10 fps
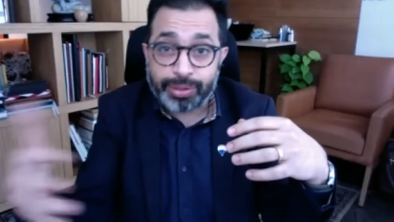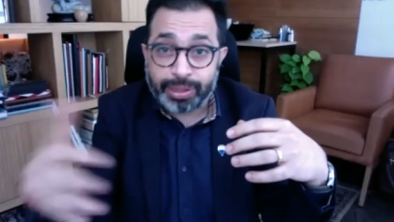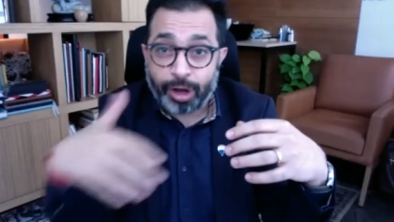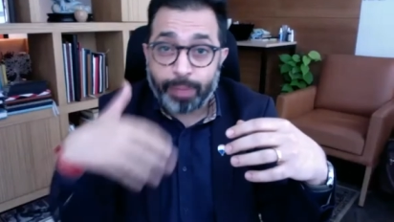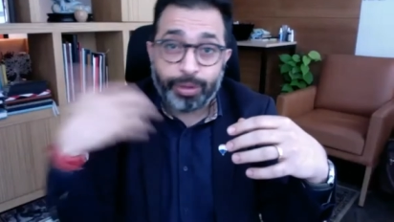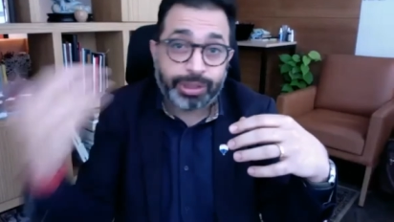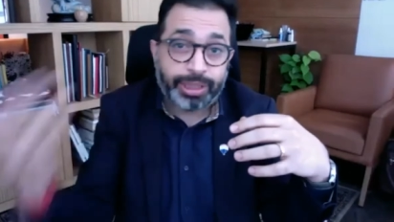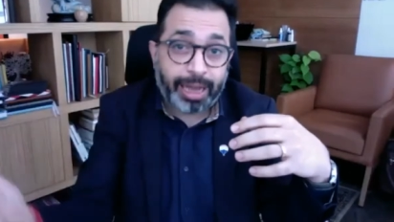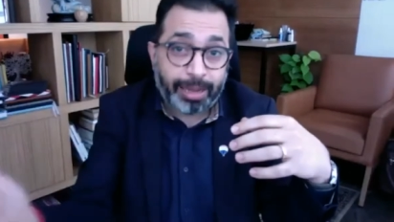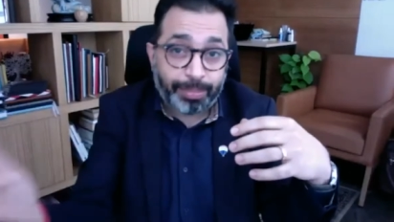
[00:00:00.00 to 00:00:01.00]
The Domino's
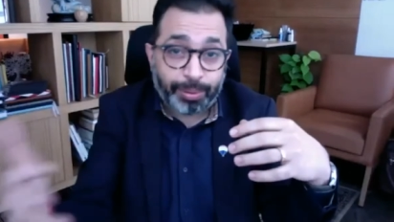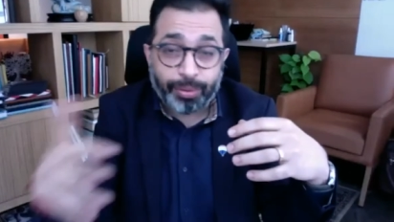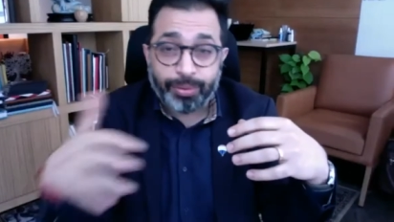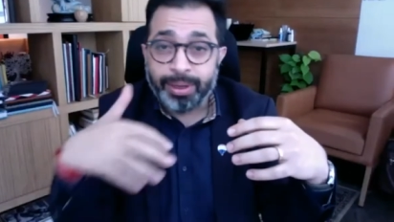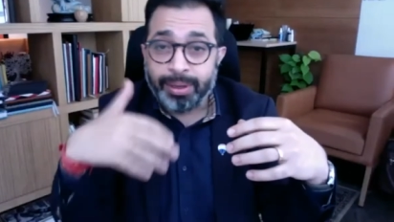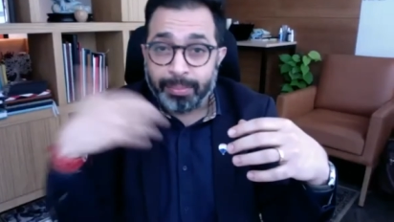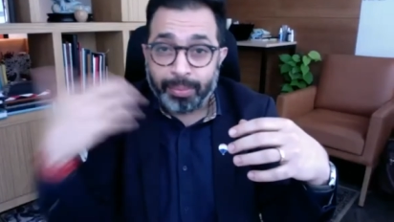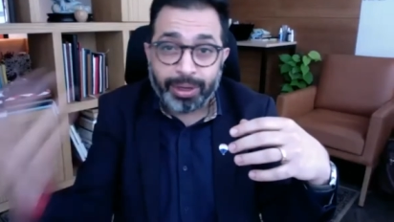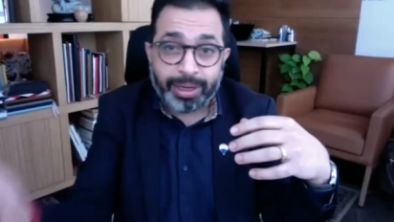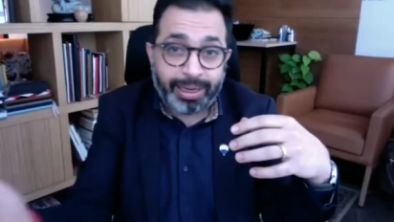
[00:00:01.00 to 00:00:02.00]
did IPO,
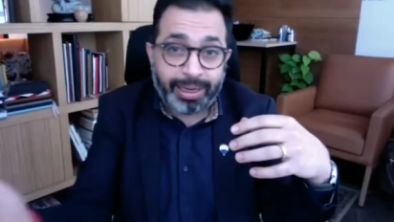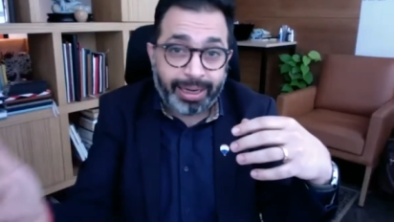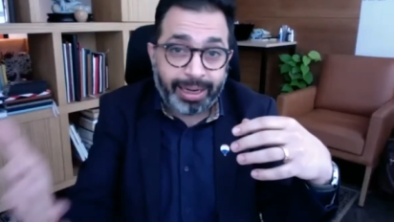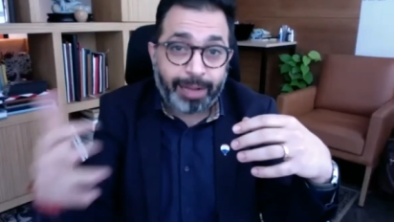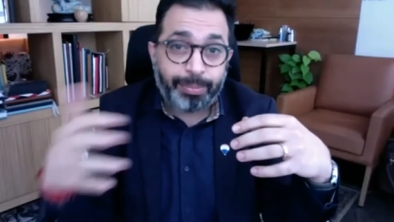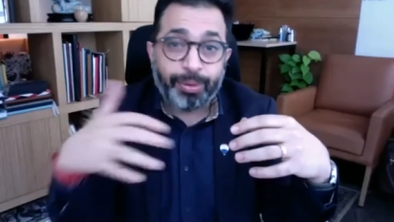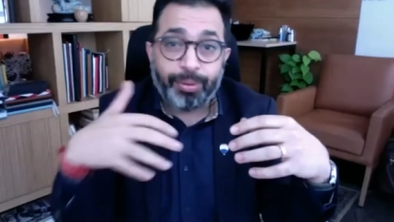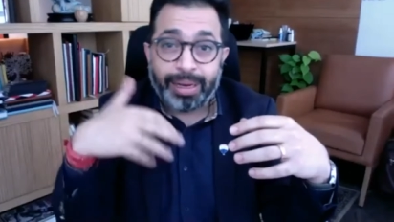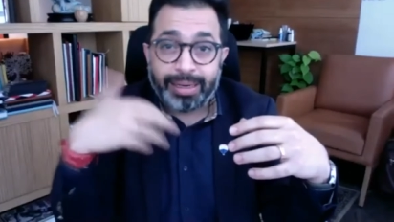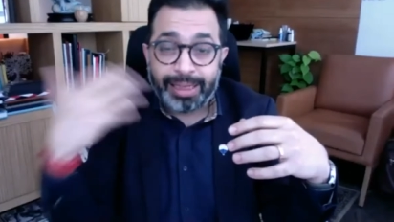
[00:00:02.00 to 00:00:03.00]
Burger King did
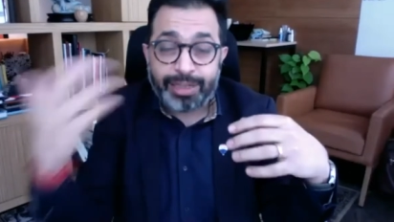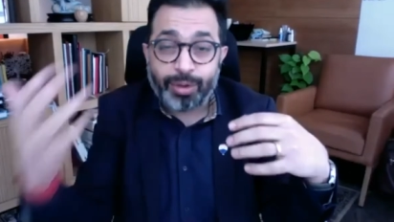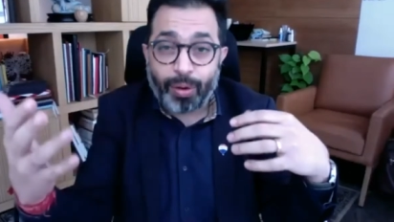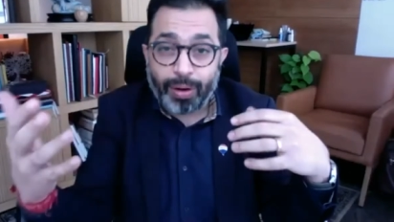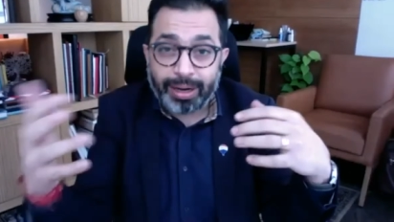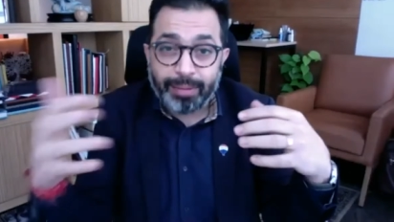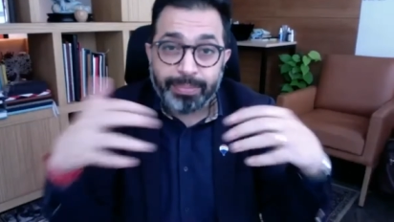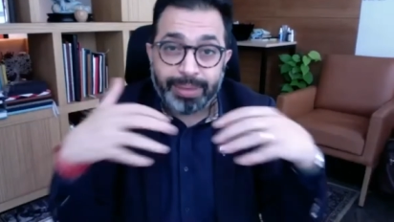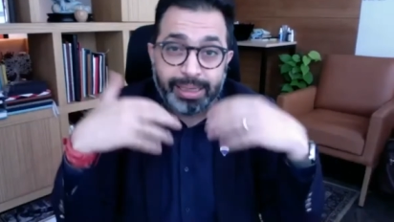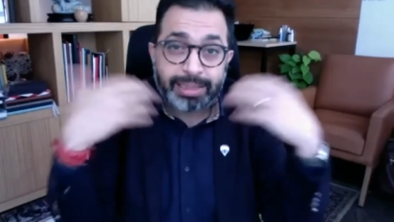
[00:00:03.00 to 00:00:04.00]
IPO, and these are all
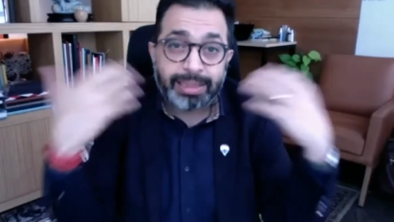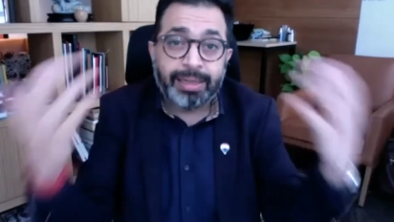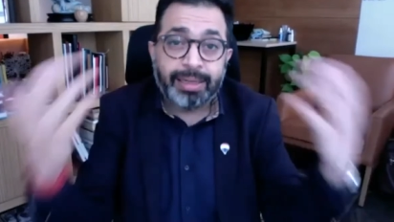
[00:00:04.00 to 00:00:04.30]
companies